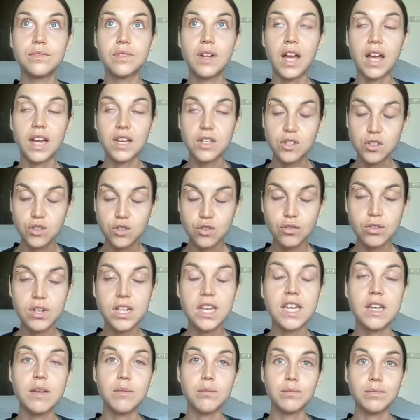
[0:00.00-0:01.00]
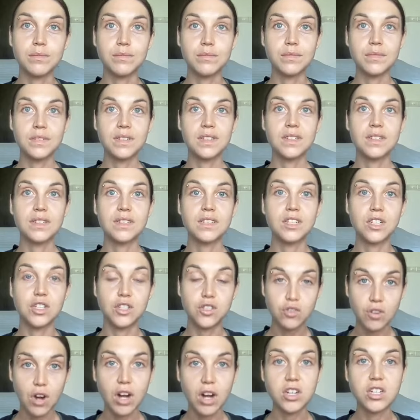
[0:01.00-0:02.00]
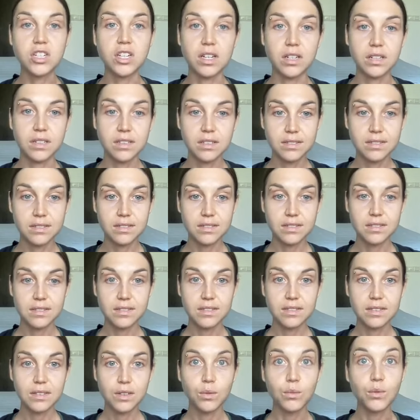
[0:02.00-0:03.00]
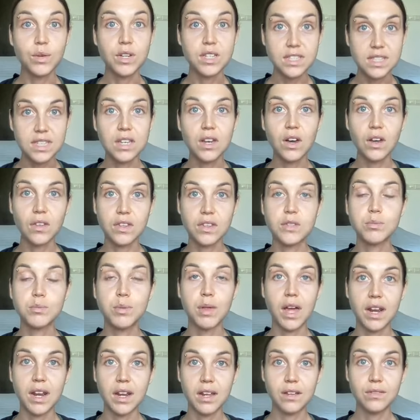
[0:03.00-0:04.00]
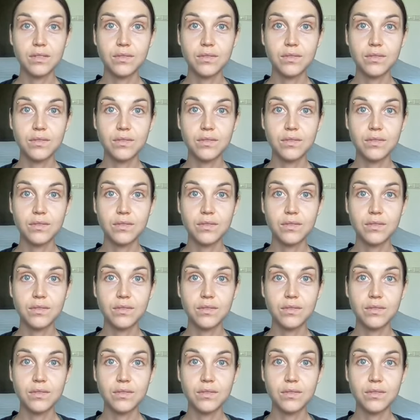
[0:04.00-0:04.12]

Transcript: extreme destruction we see on this planet